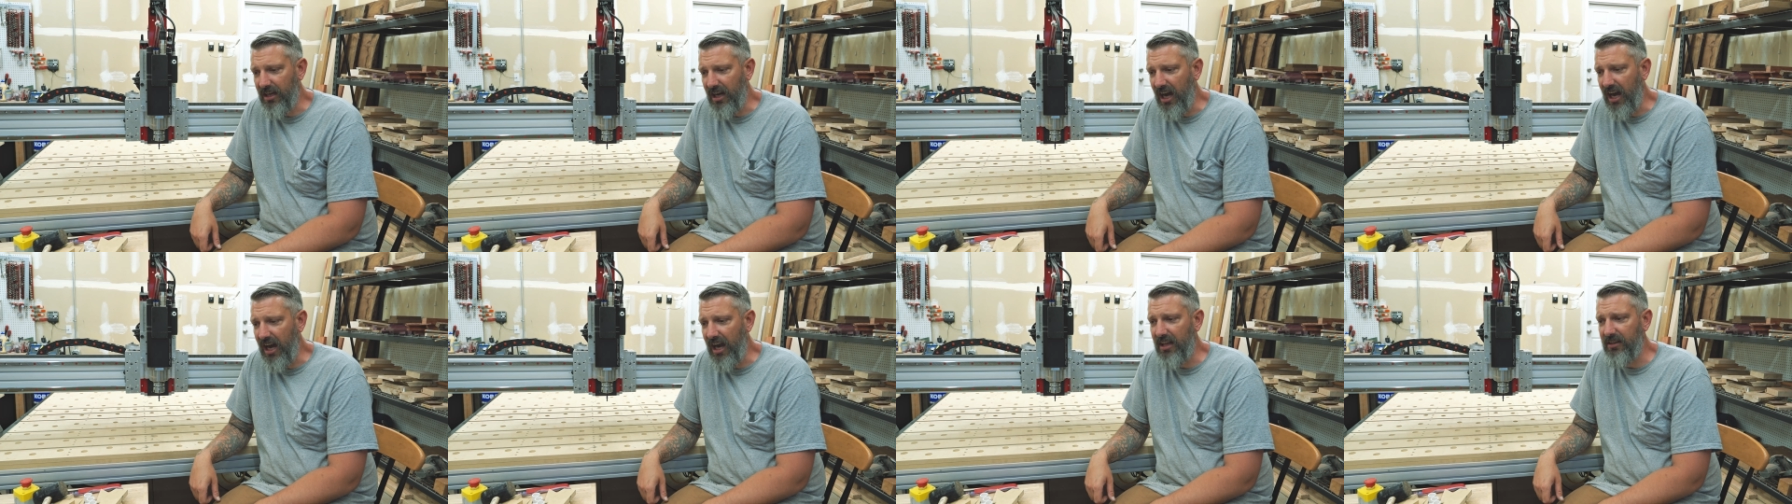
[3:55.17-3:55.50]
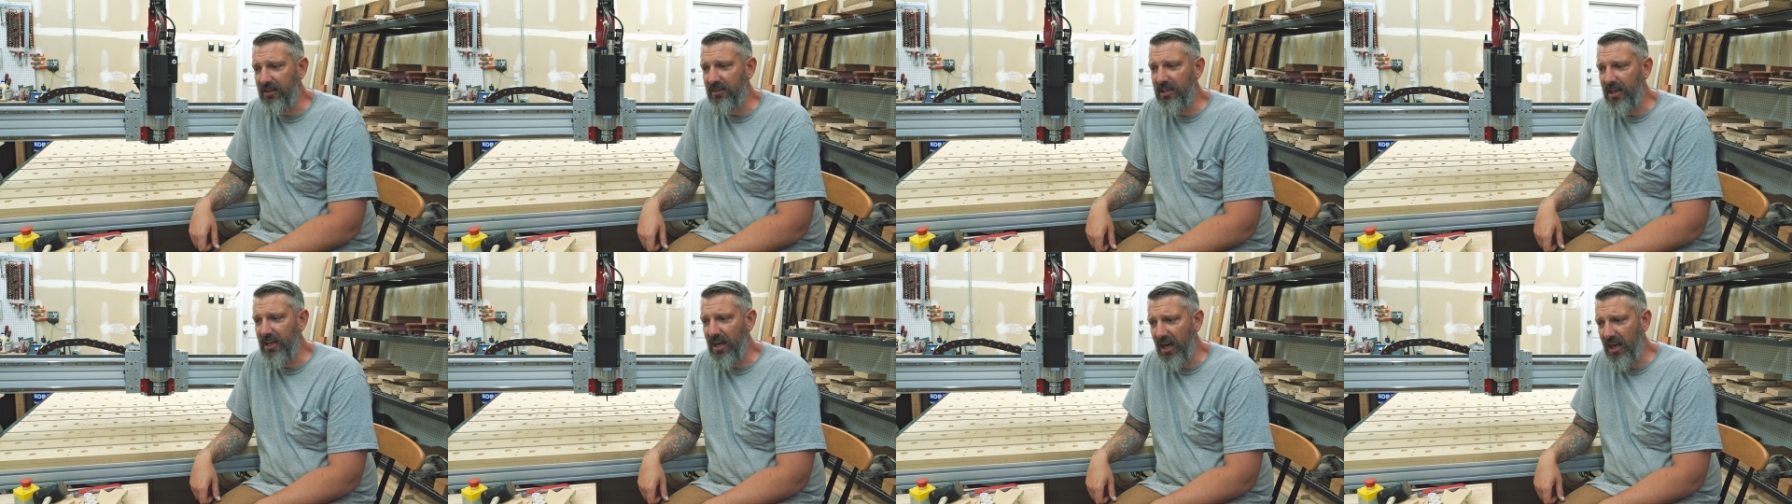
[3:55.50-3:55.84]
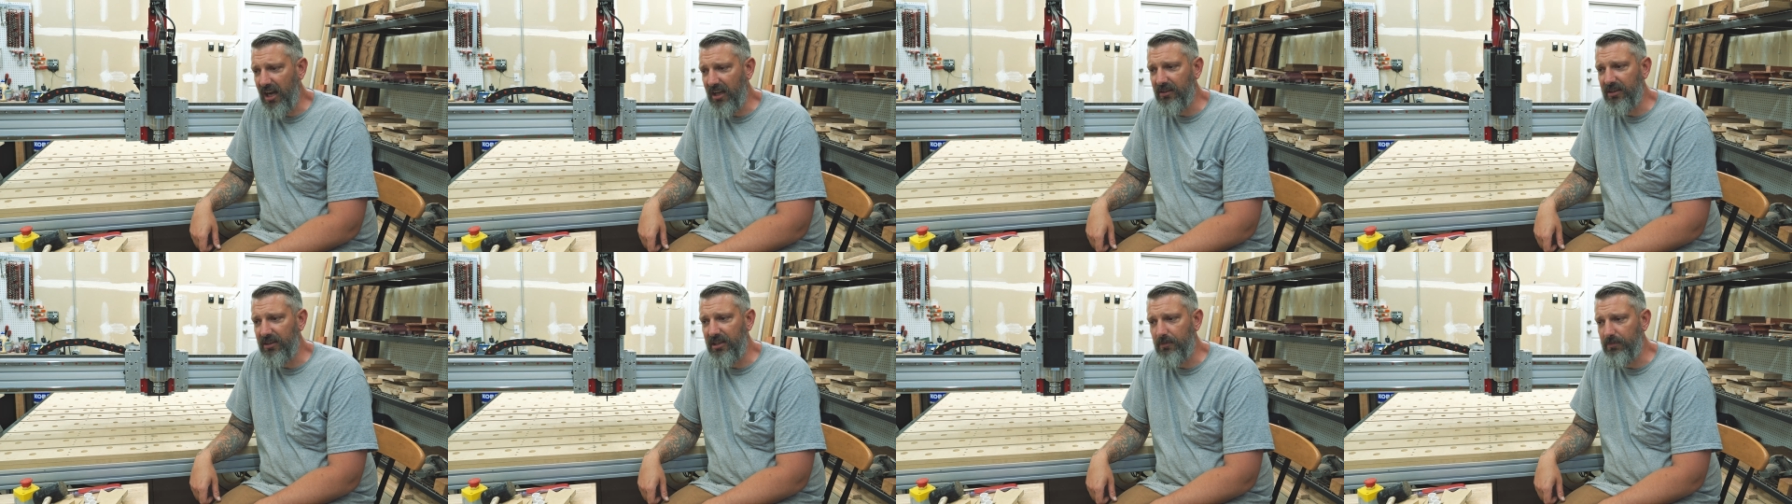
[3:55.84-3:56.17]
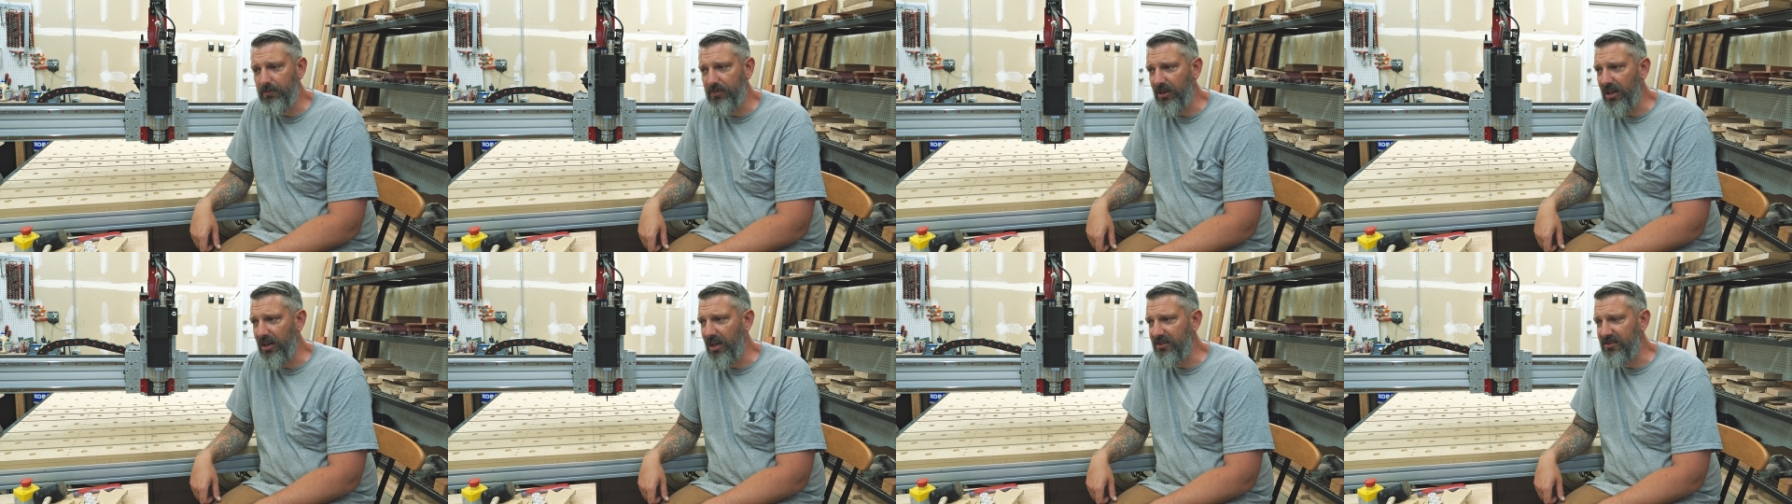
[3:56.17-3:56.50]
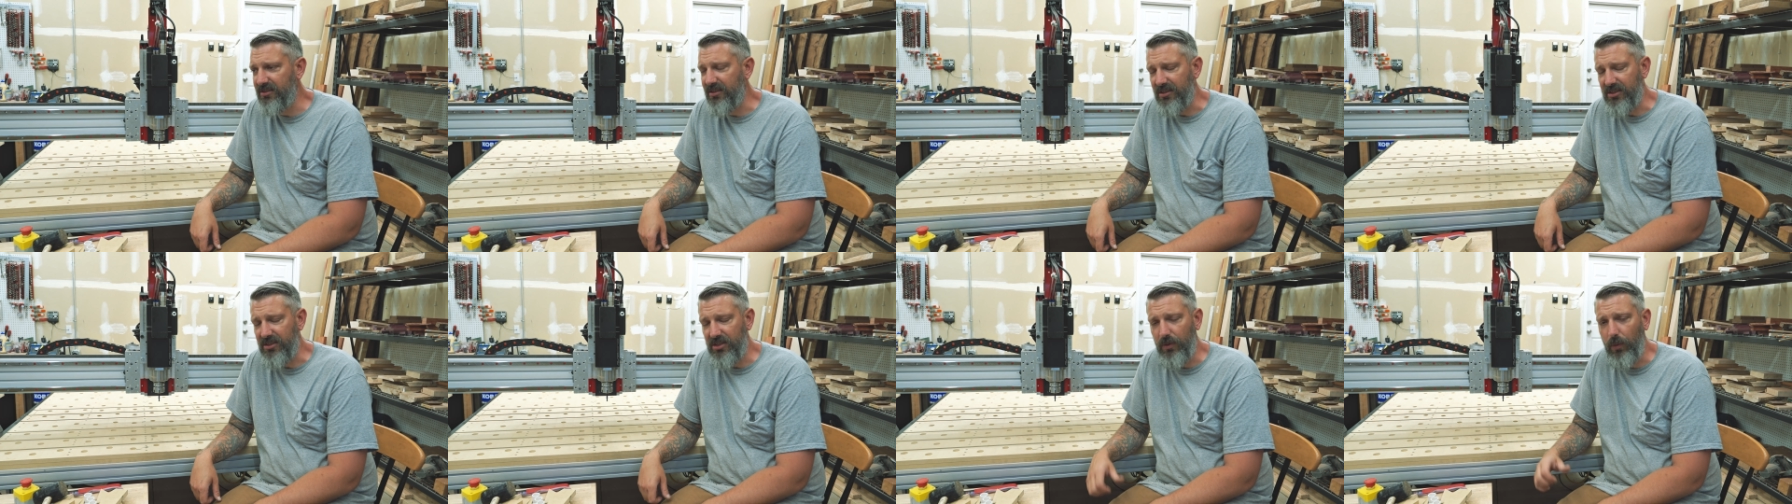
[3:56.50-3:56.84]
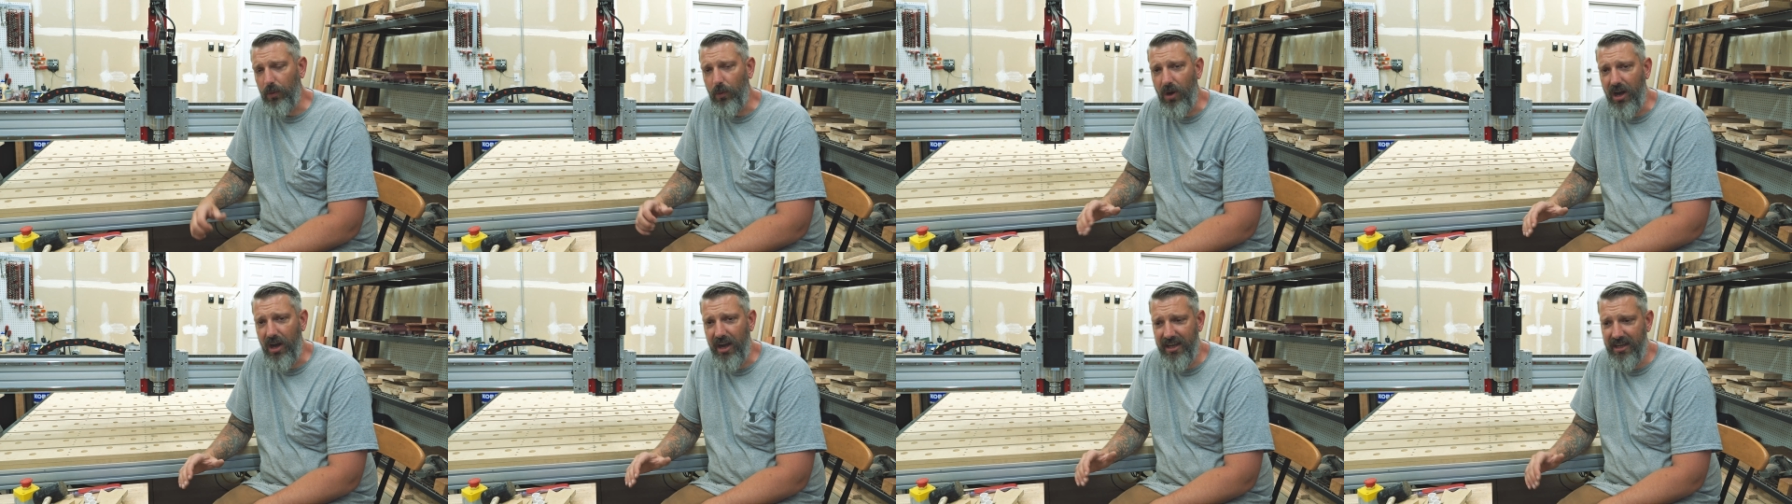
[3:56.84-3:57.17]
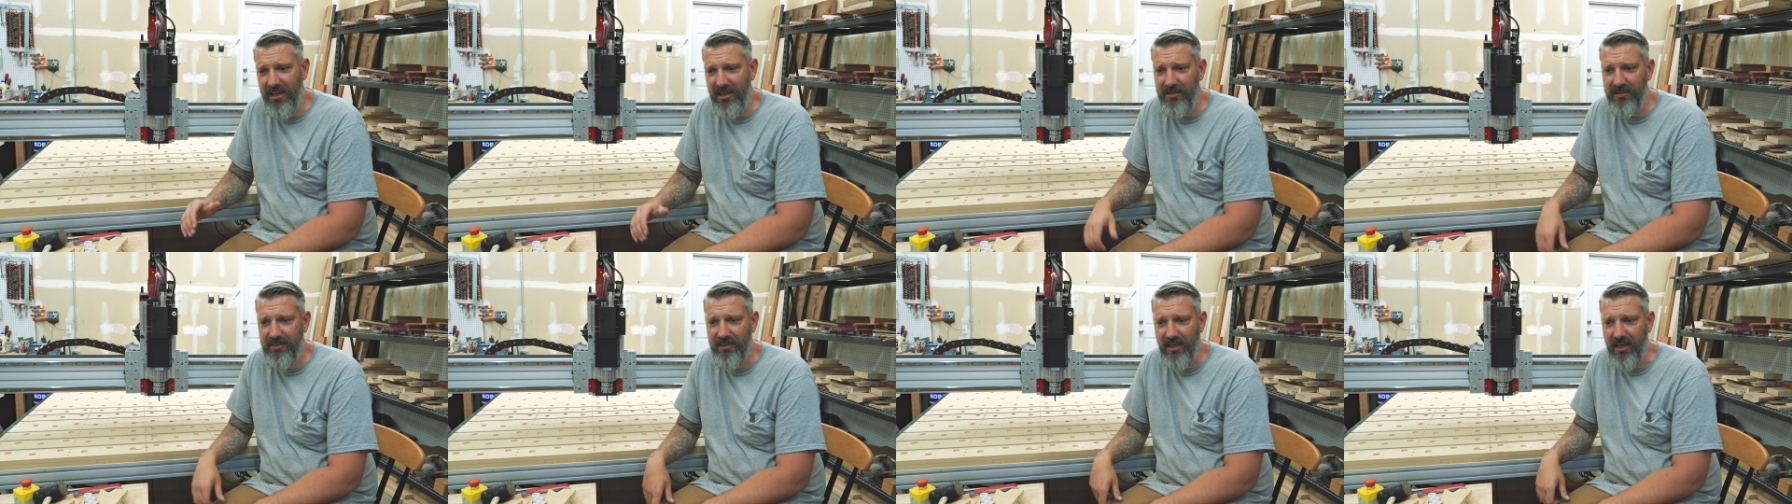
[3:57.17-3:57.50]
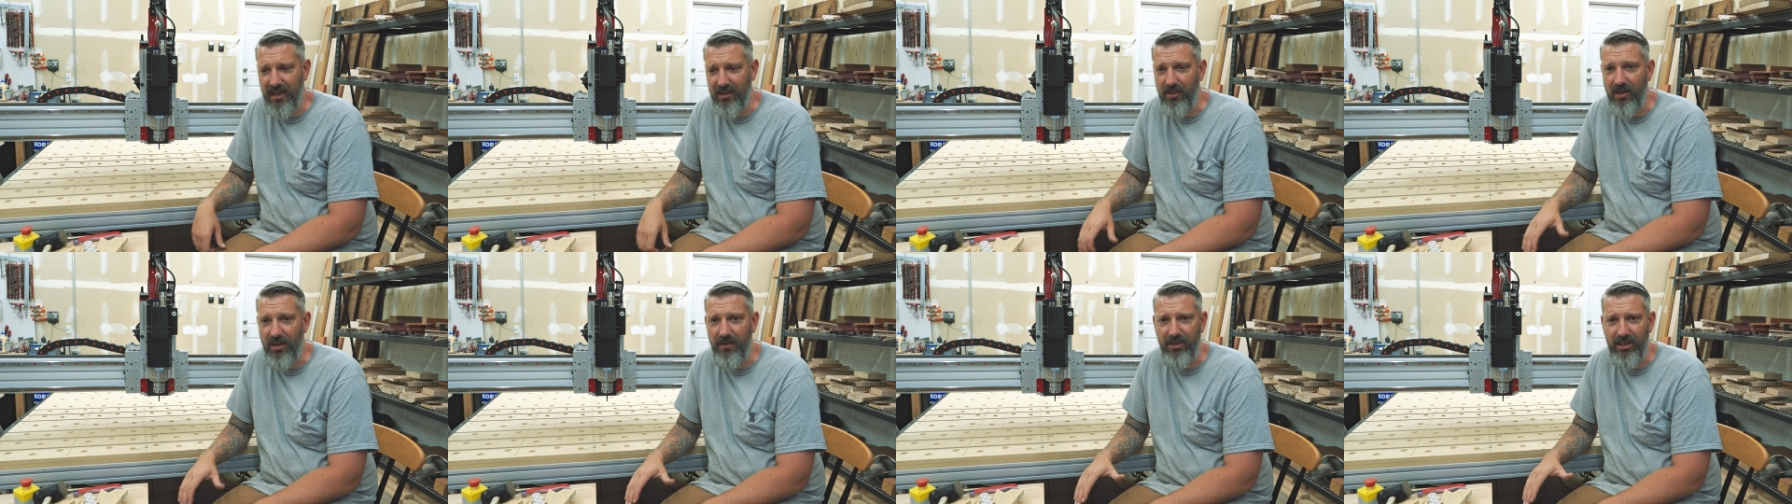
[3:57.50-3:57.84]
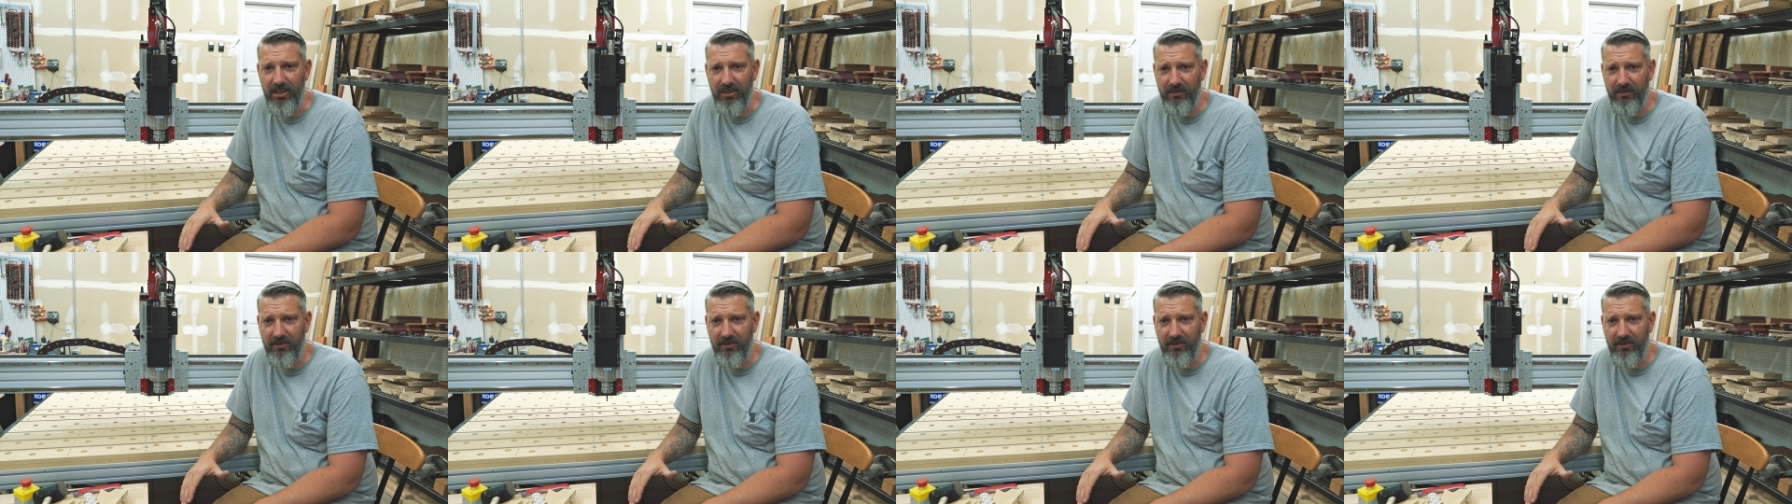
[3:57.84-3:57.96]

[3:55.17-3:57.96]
highly, highly impressed. It's quiet. I love it.